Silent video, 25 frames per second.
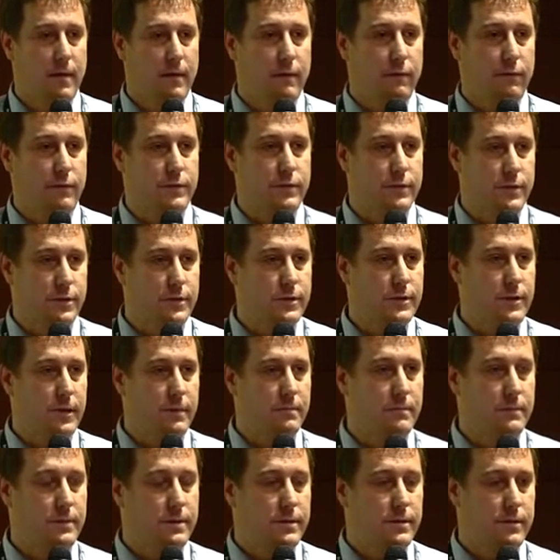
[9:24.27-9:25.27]
for
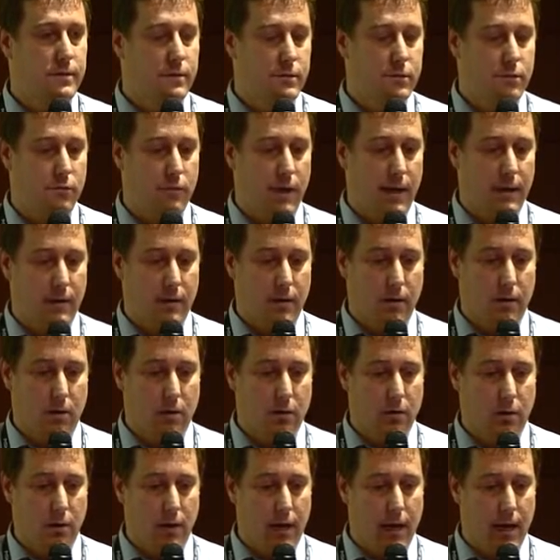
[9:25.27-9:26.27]
systems to run
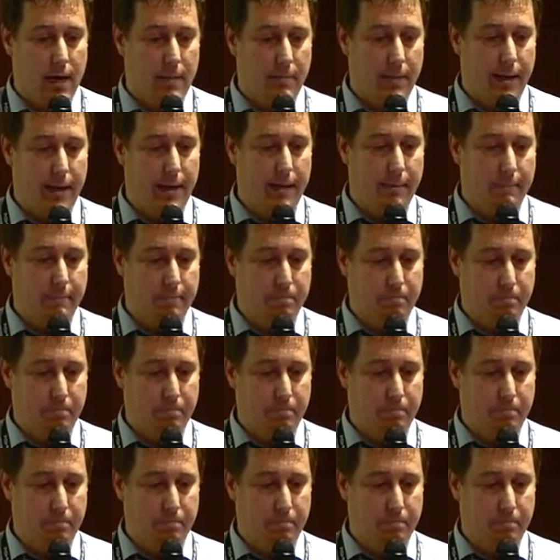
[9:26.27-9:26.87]
on IMA.